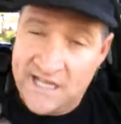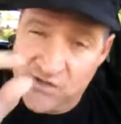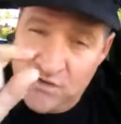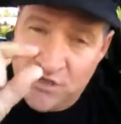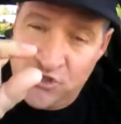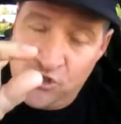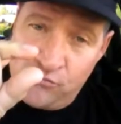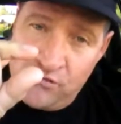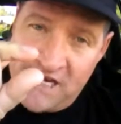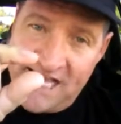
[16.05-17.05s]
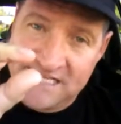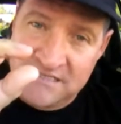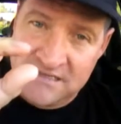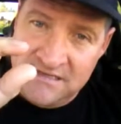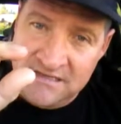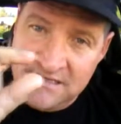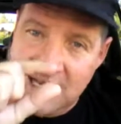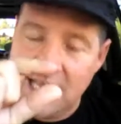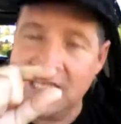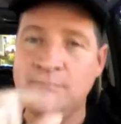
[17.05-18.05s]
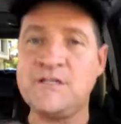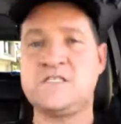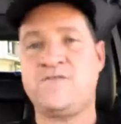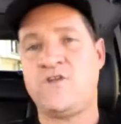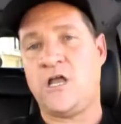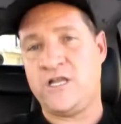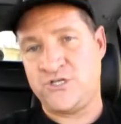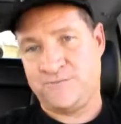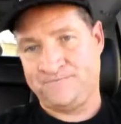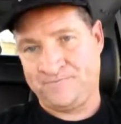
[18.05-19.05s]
and you accumulate little bits of knowledge